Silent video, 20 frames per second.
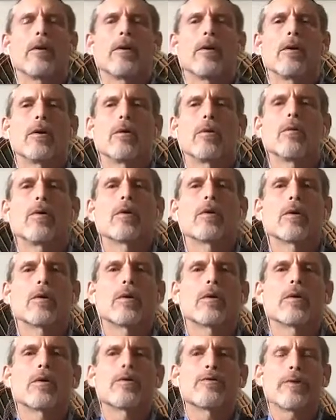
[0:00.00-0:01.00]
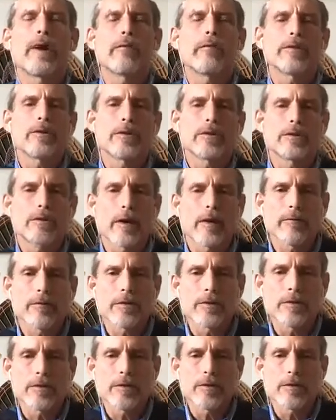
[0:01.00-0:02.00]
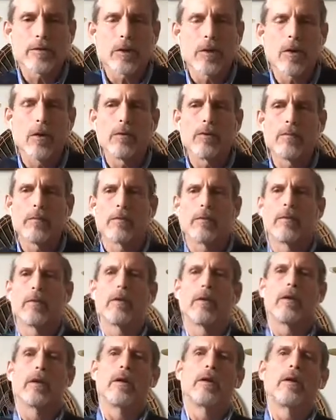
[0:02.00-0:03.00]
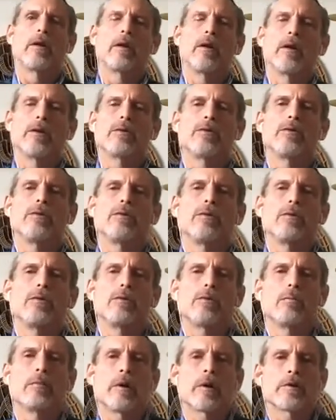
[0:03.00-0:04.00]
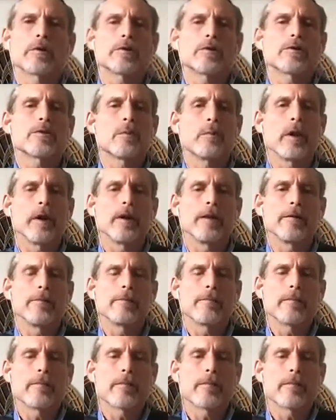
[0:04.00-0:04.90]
were traveling to San Francisco to participate